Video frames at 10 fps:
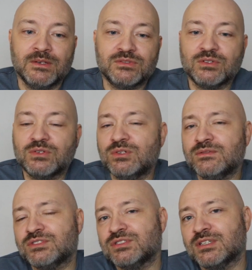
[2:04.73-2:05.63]
So the goal
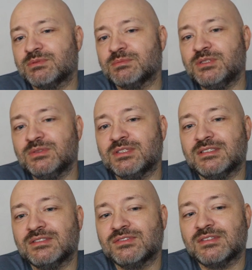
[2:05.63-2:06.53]
of the sharp rebuke
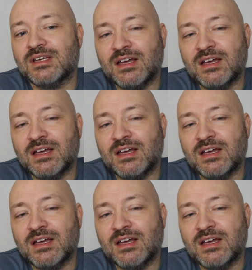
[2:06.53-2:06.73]
is the